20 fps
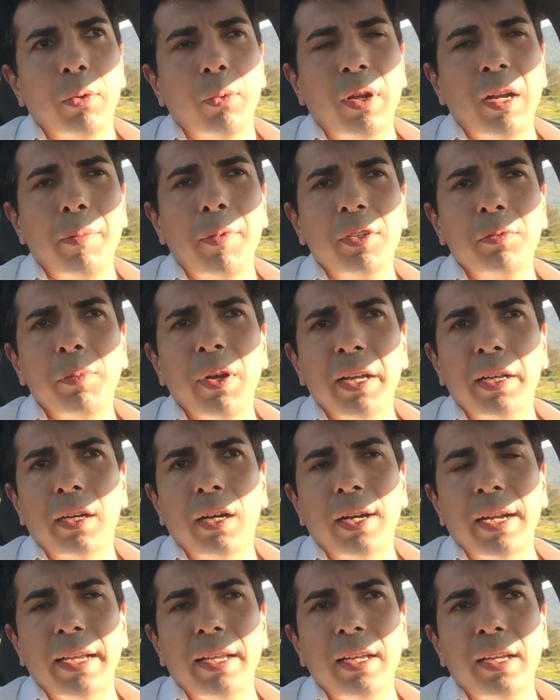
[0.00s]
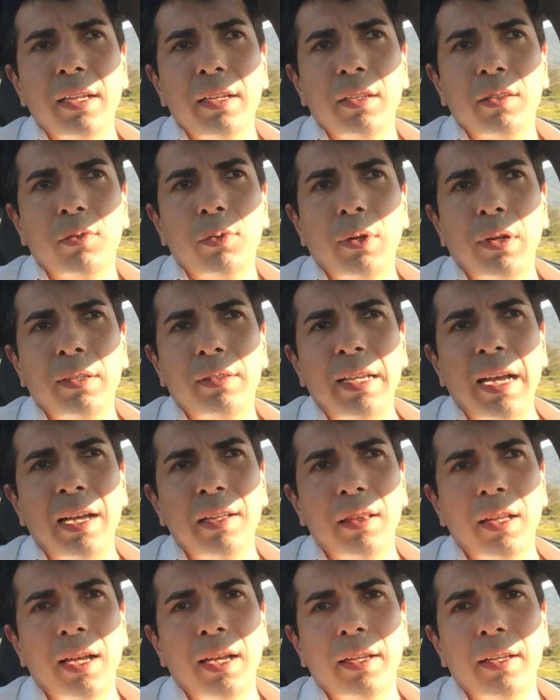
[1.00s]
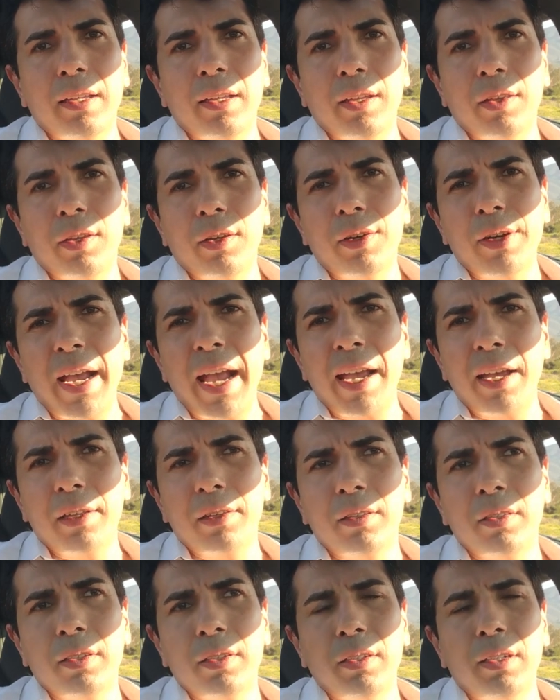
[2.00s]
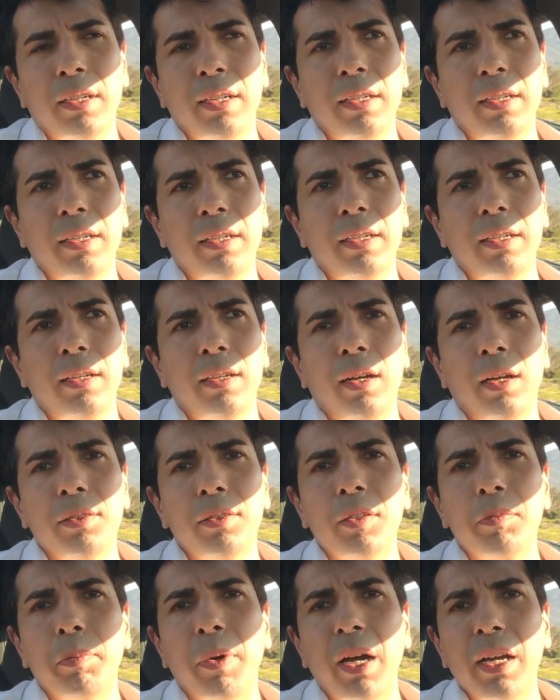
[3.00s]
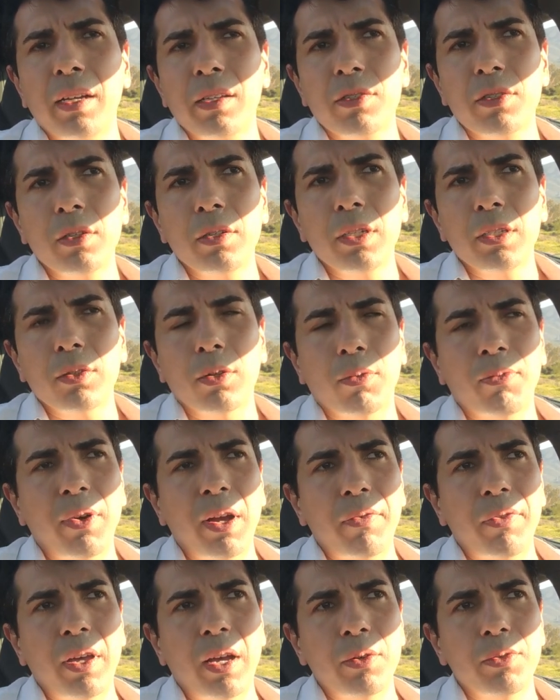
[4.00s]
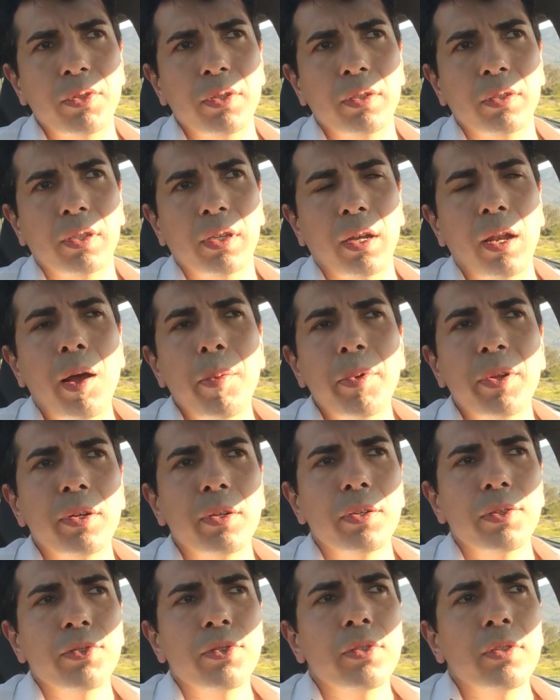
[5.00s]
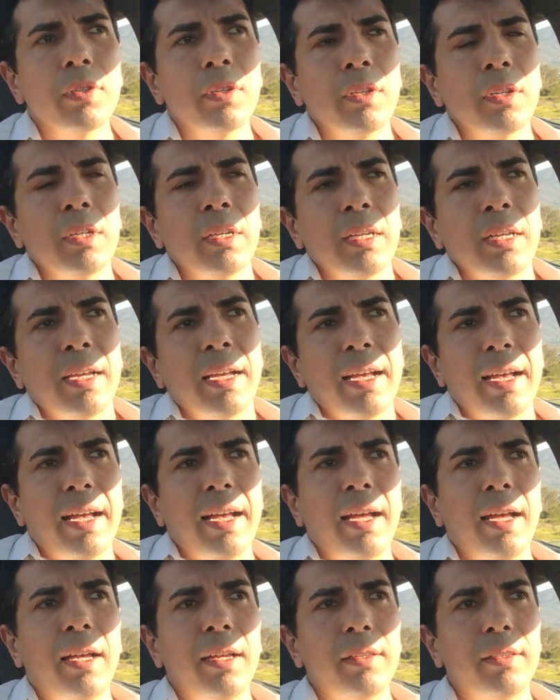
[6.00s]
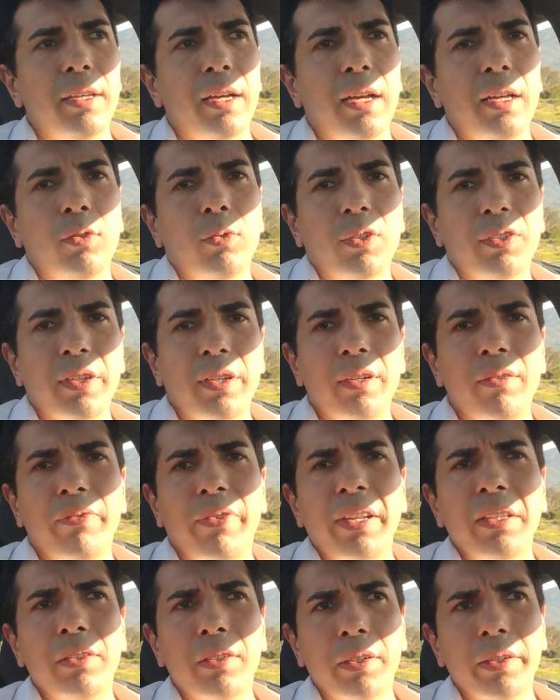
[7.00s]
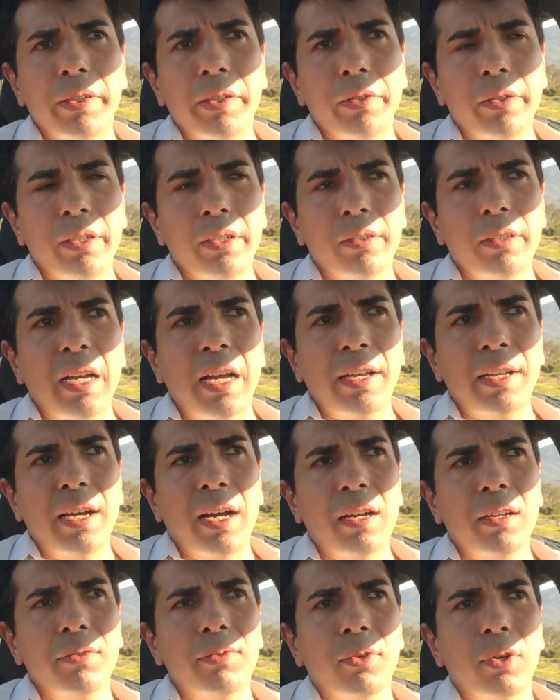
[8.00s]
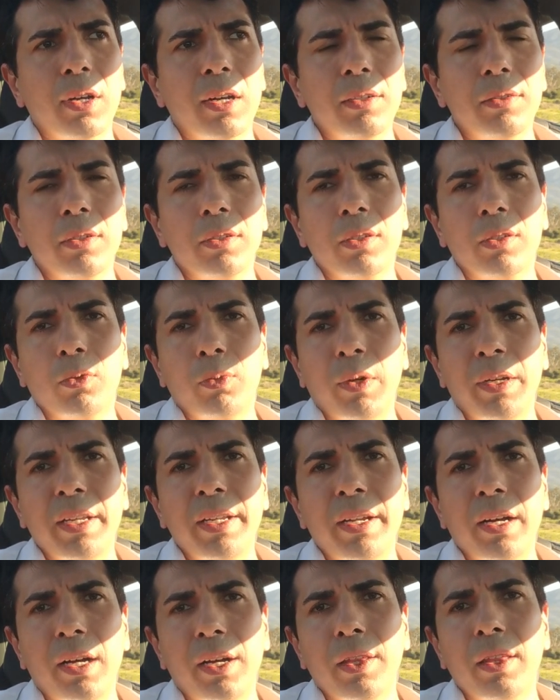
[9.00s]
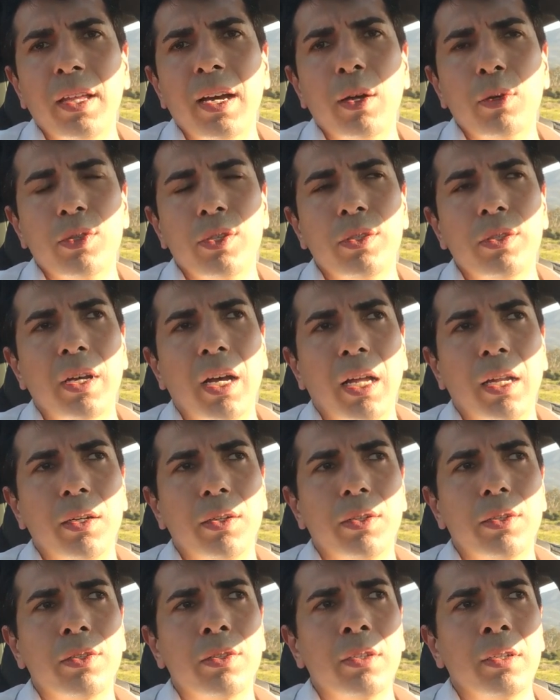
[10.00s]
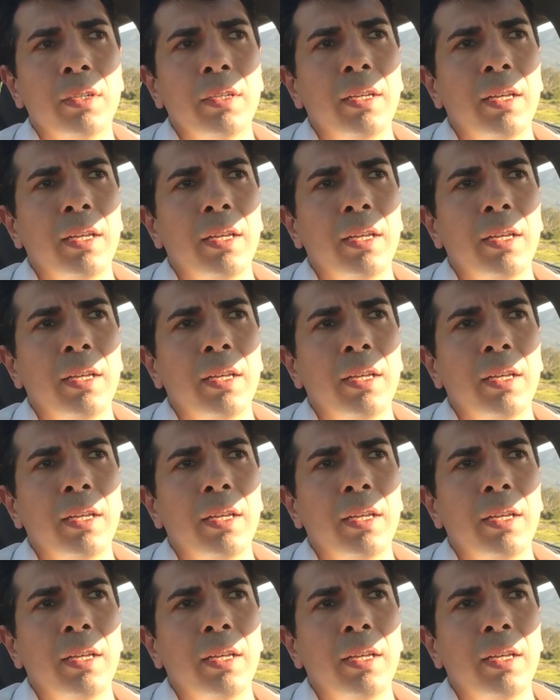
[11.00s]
When I bought my car again, it had like 3,800 miles on it, or 5,000 kilometers. And it was an inventory unit. I got it for $129,000.